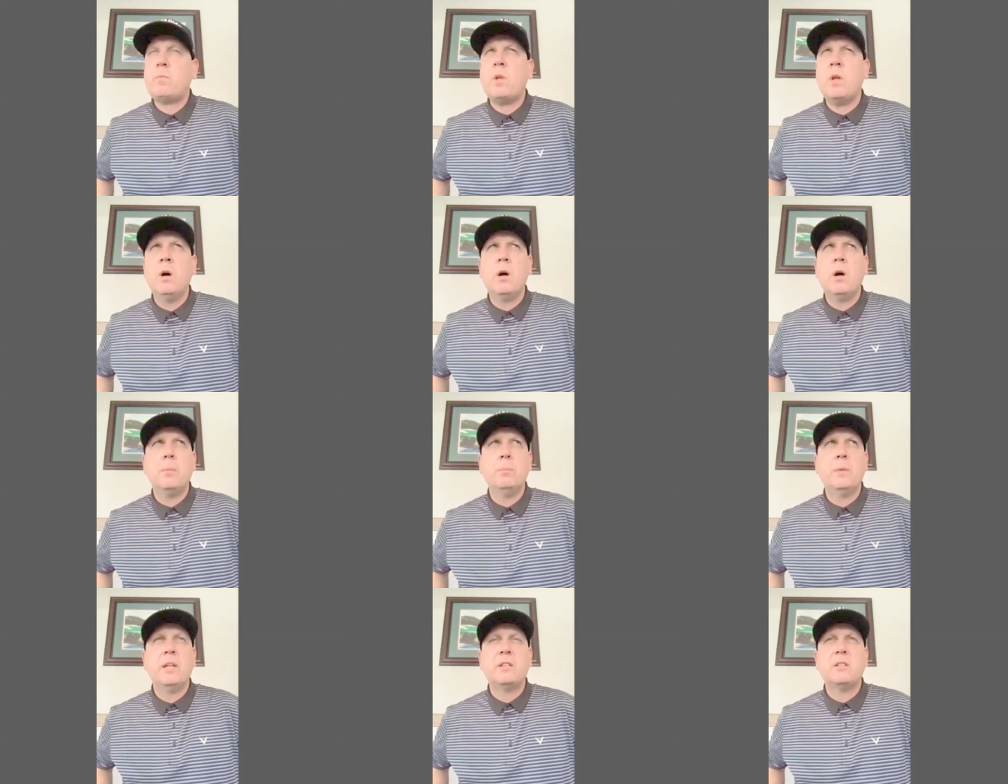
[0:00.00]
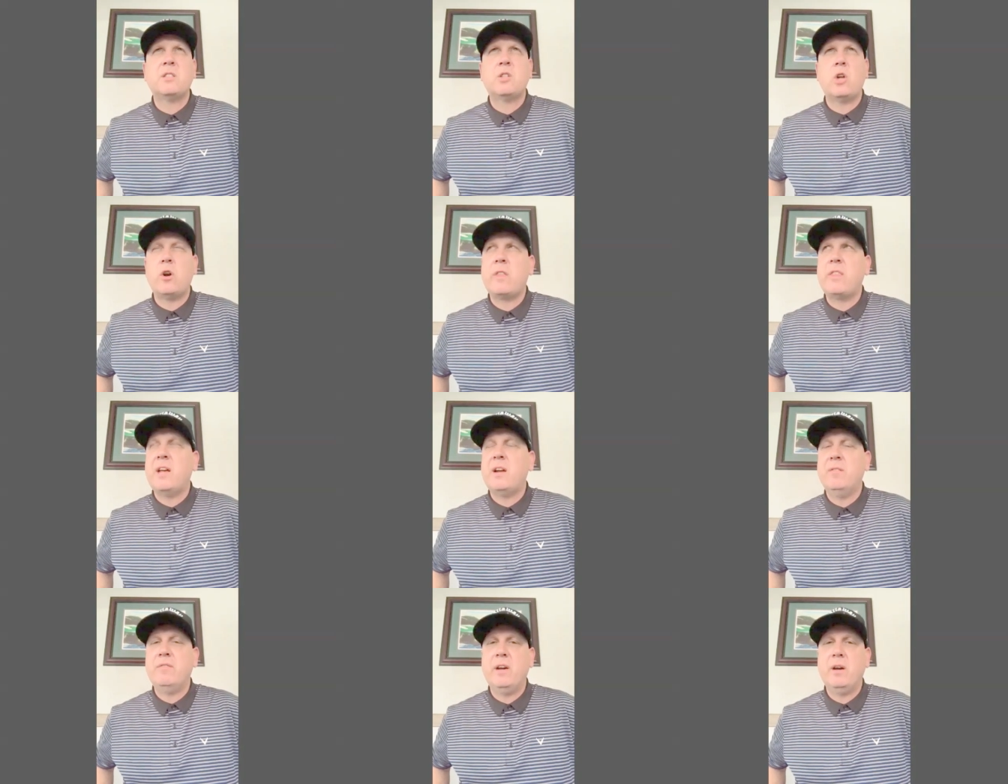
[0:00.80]
At the start of
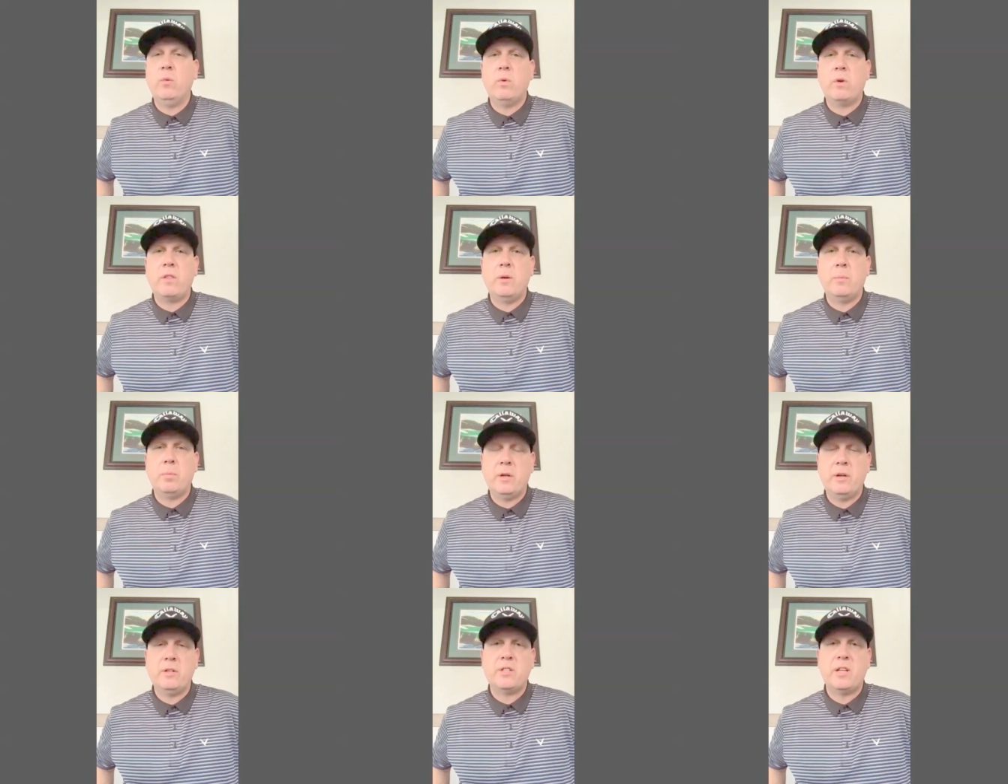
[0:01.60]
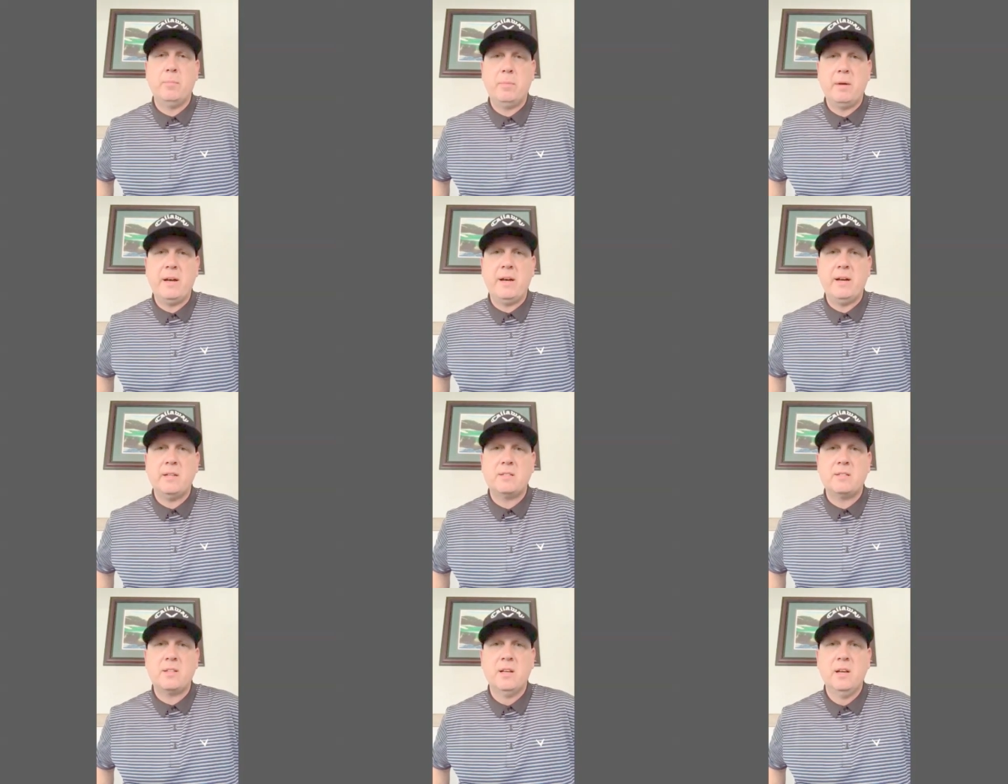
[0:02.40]
that event, one of their players had
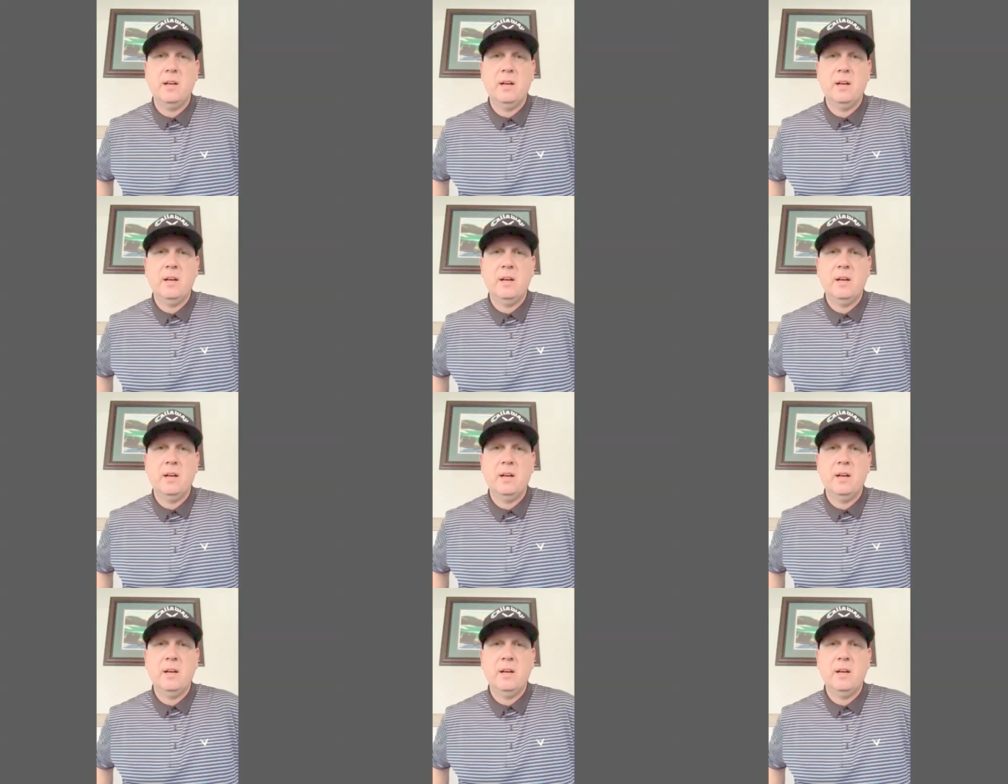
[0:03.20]
passed.